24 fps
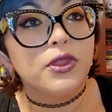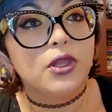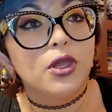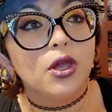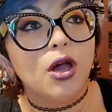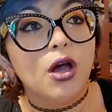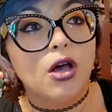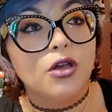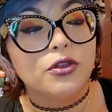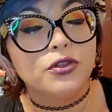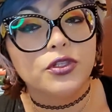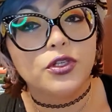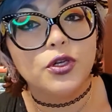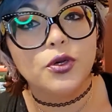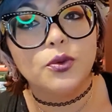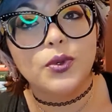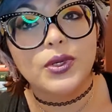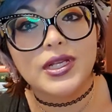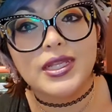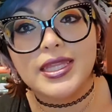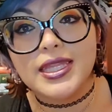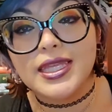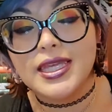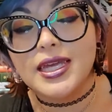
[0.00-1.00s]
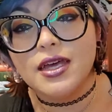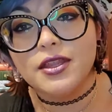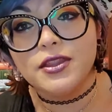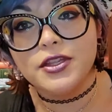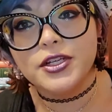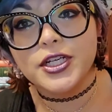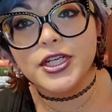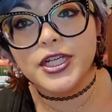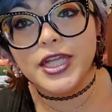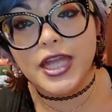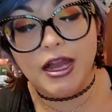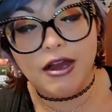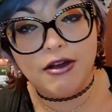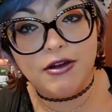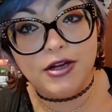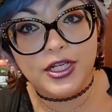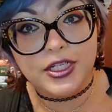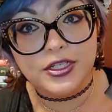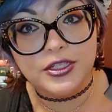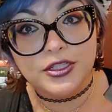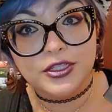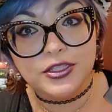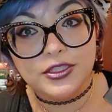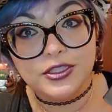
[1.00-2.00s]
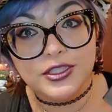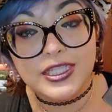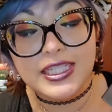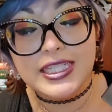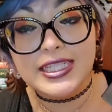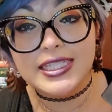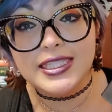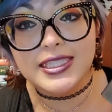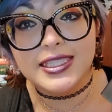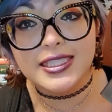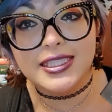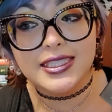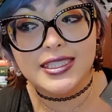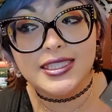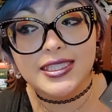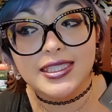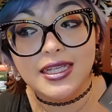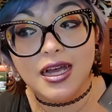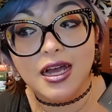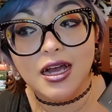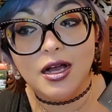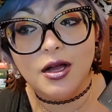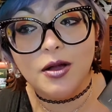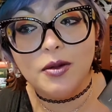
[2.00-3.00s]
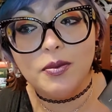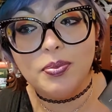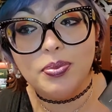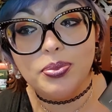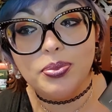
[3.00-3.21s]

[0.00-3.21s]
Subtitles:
Also, one of the other characters is, I